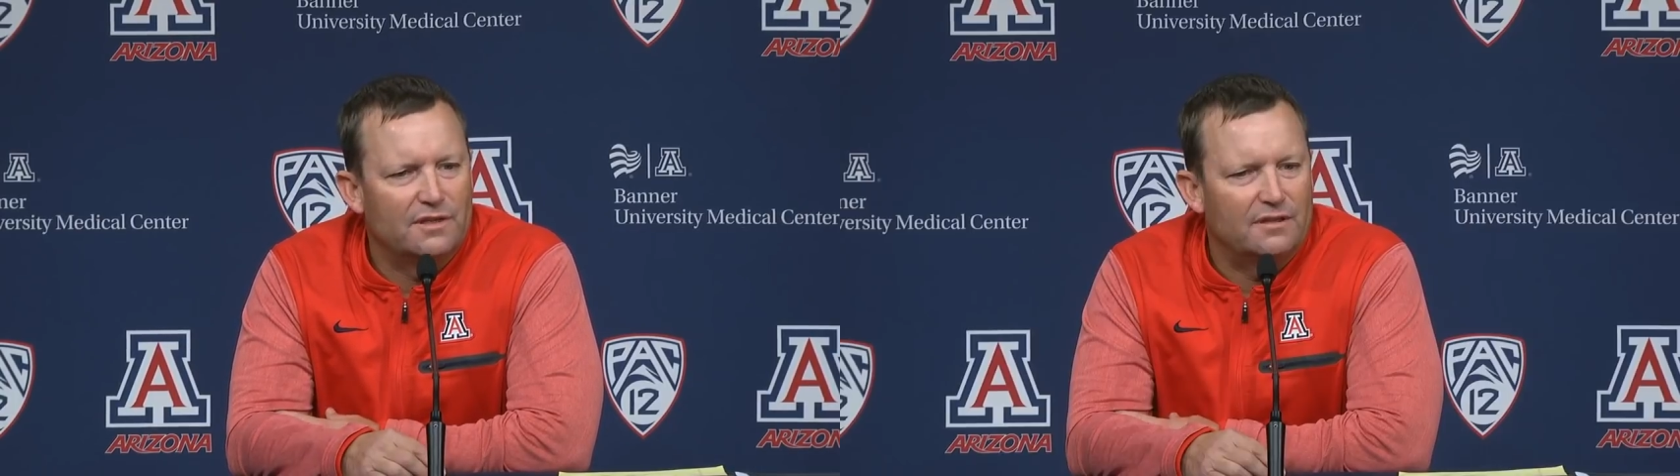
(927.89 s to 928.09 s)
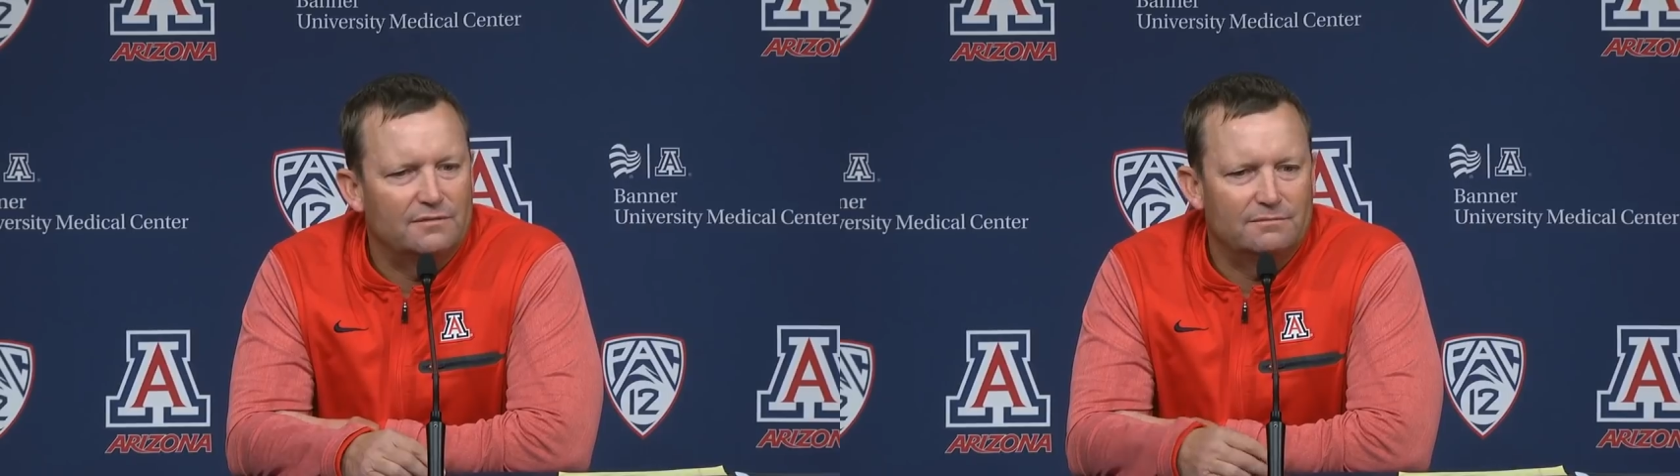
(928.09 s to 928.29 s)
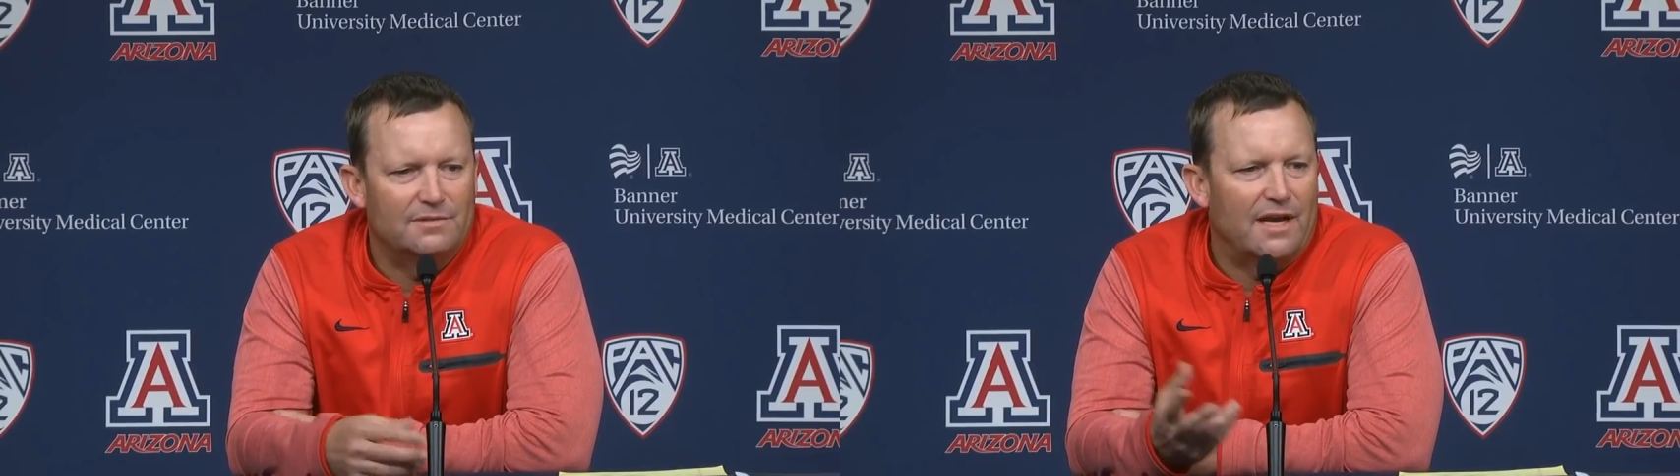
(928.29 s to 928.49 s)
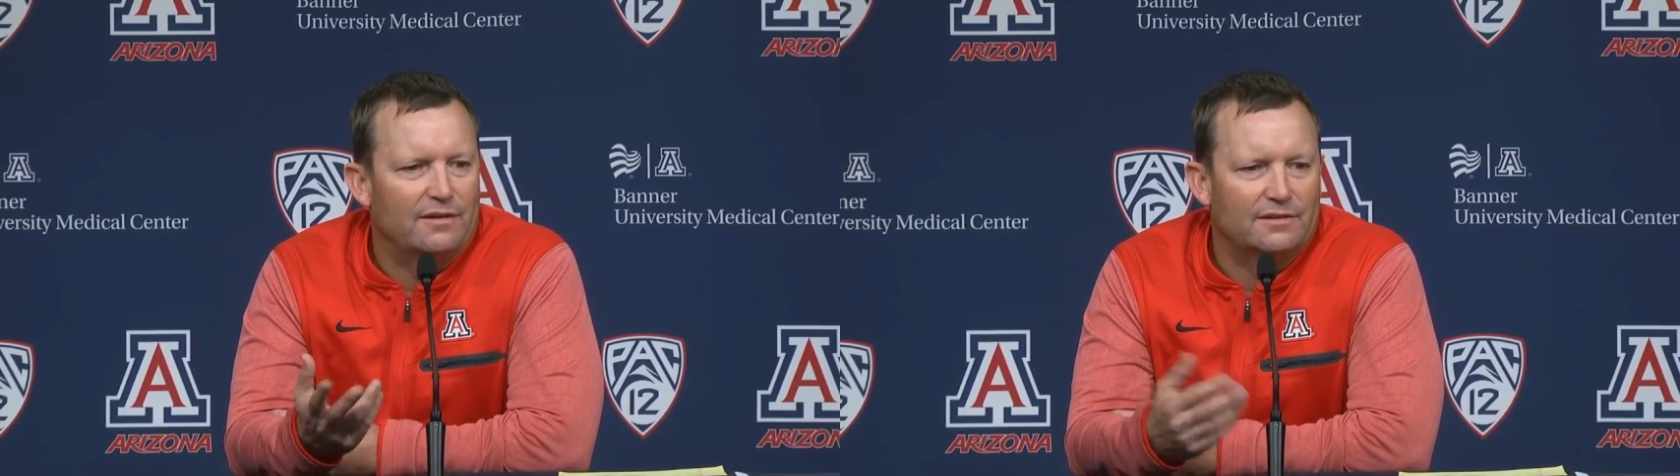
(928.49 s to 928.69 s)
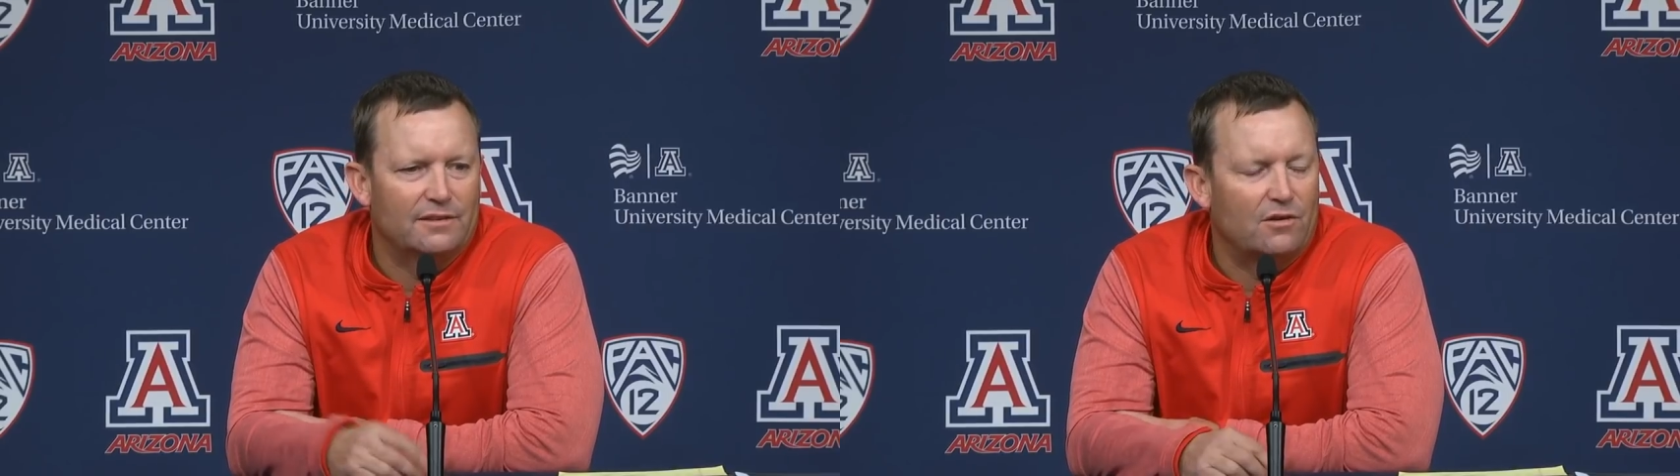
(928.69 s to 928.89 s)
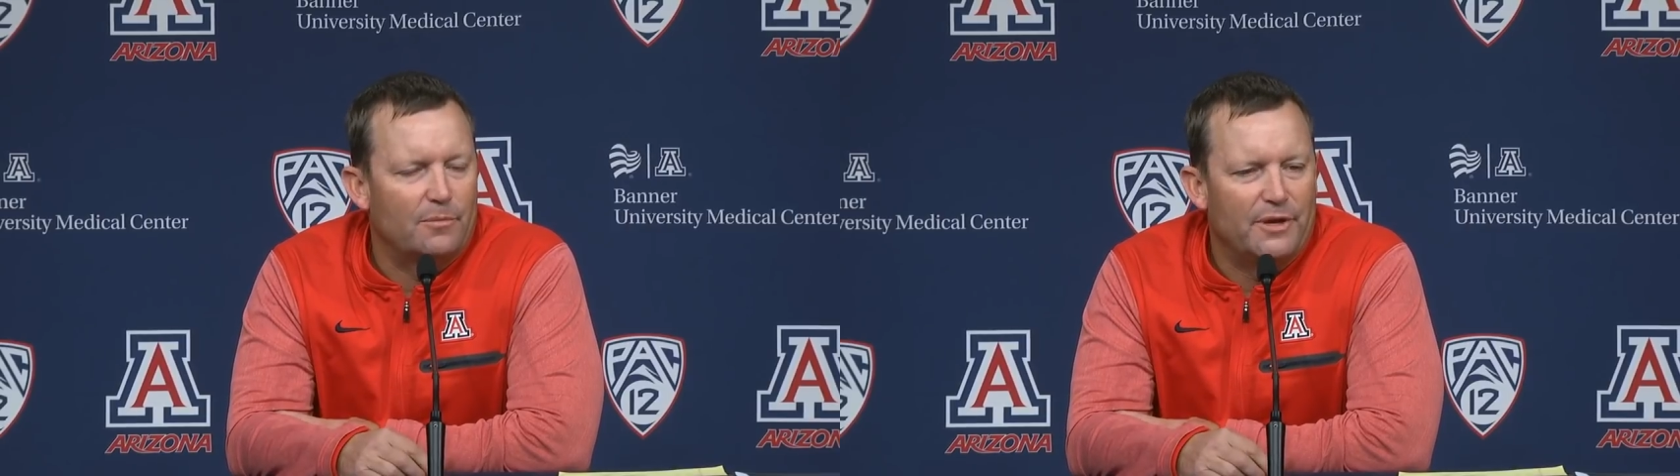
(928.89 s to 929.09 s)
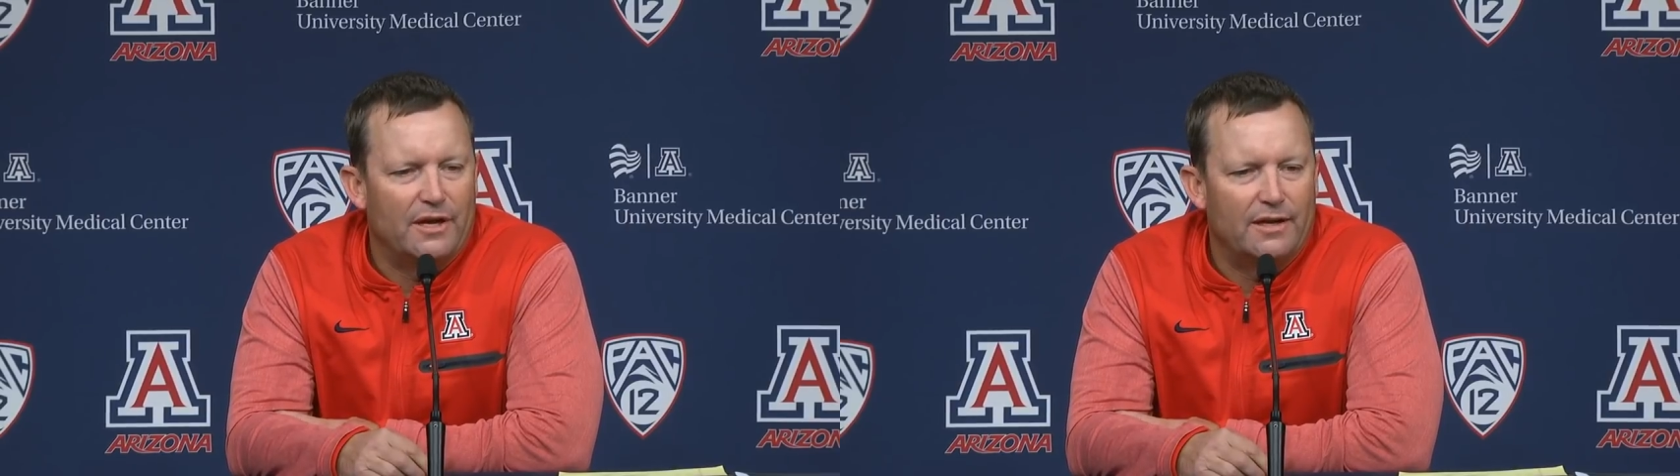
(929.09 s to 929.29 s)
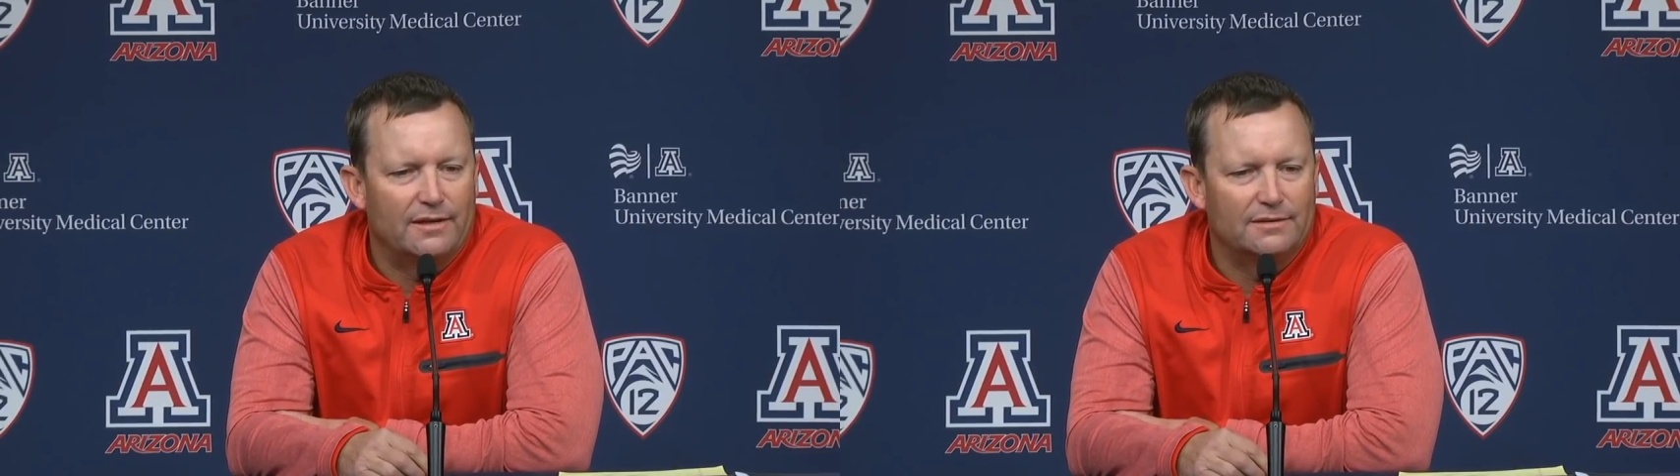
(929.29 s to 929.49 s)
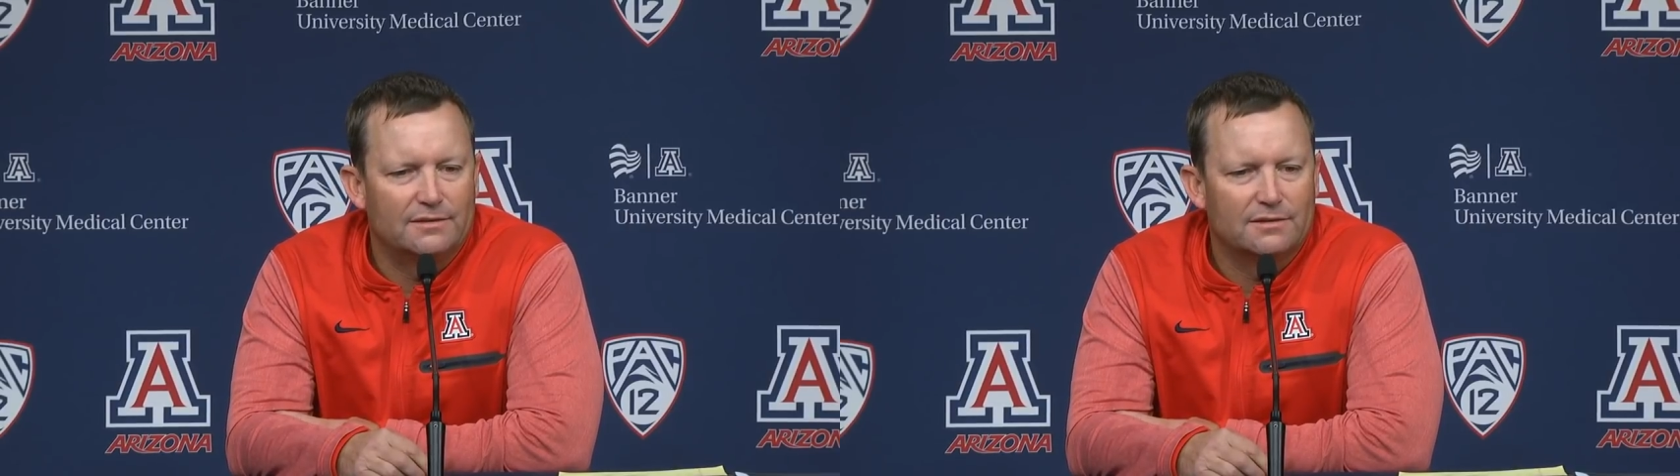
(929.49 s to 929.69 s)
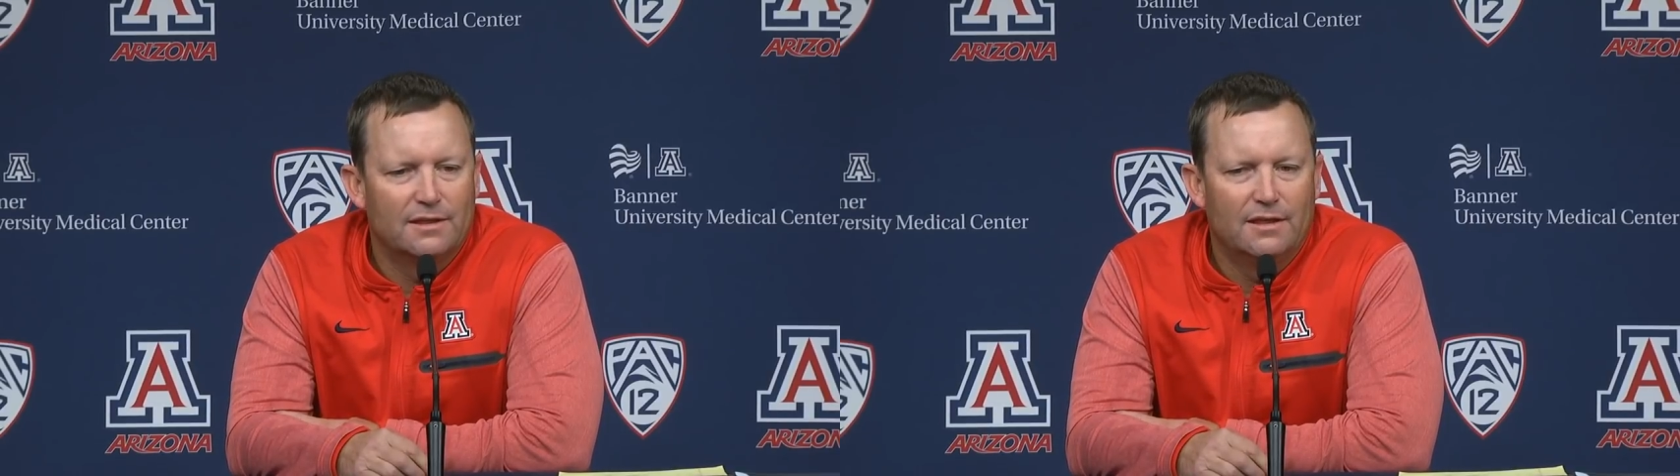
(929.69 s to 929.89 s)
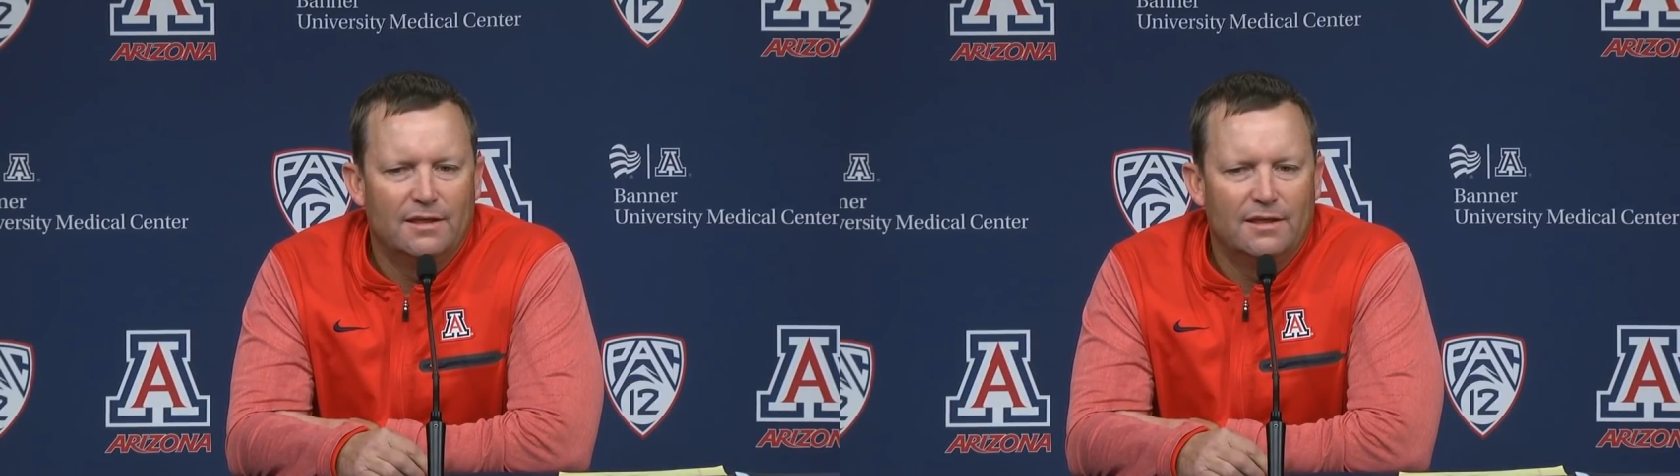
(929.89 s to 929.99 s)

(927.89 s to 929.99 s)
had nine or ten RBIs,